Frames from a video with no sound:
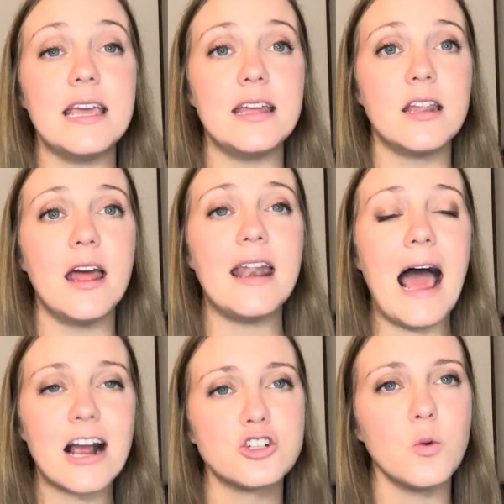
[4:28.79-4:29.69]
in an
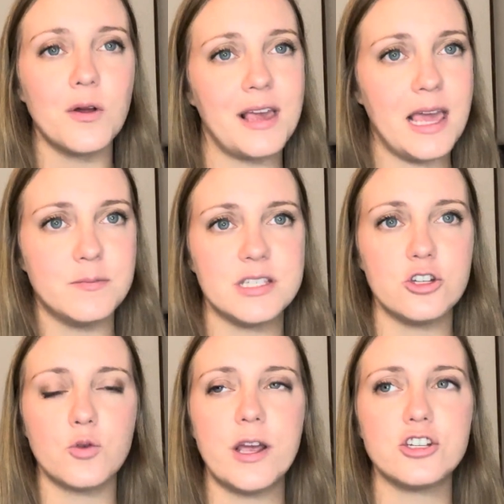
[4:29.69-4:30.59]
actual game
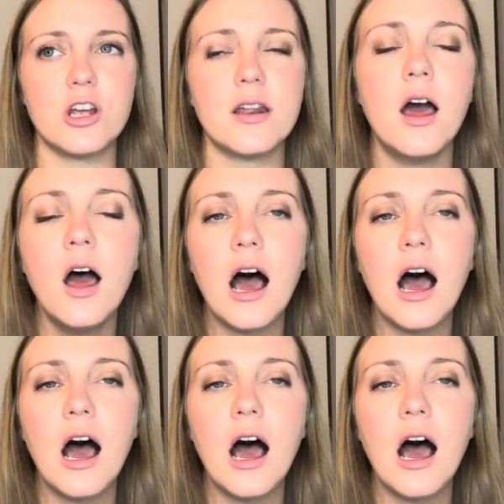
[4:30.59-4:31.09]
situation.